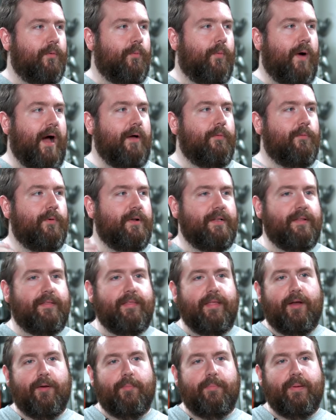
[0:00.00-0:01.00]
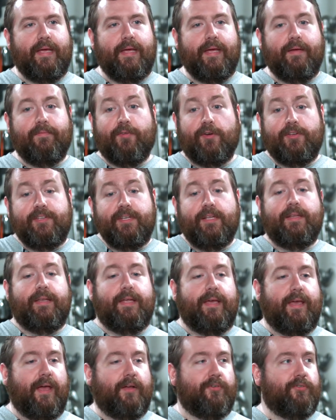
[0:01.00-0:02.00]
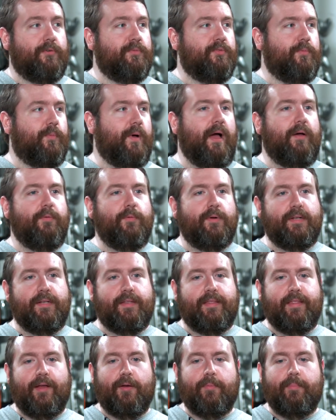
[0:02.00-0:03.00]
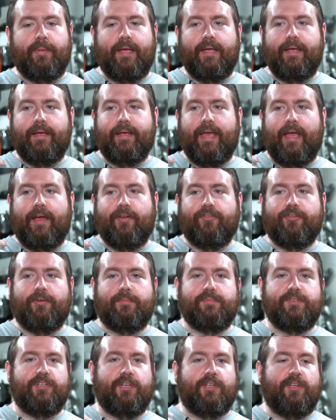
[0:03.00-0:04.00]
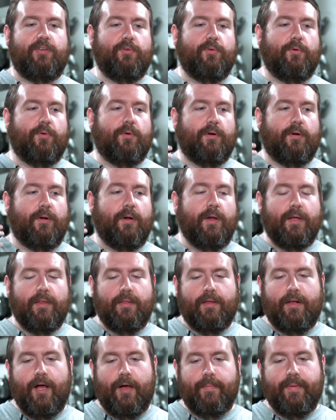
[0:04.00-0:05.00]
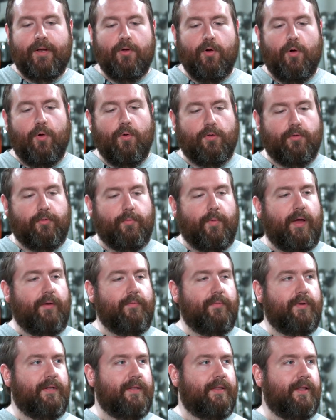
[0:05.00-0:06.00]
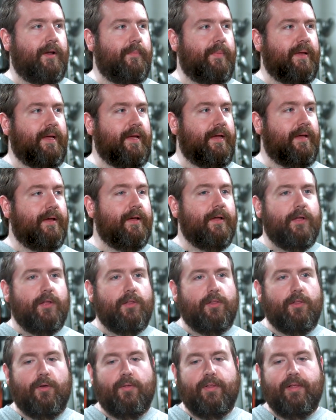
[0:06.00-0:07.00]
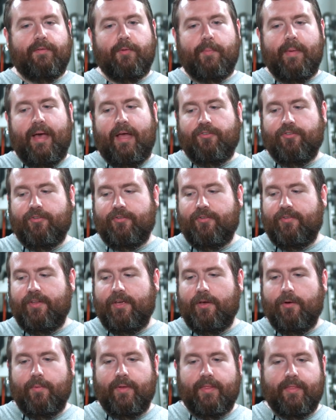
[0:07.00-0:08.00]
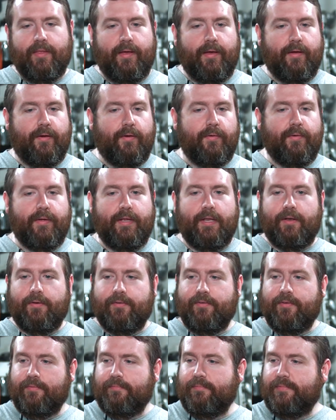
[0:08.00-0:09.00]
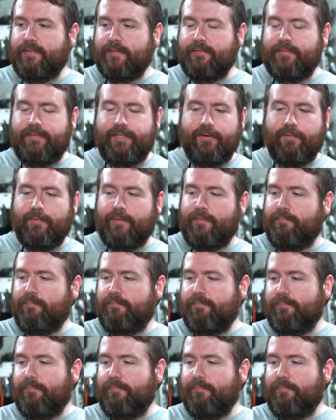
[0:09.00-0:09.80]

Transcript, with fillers: Why wouldn't there be fertility cantrips? Why wouldn't there be cantrips to cure the common cold? Why wouldn't there be low-level magic to deal with a, you know, to, to deal with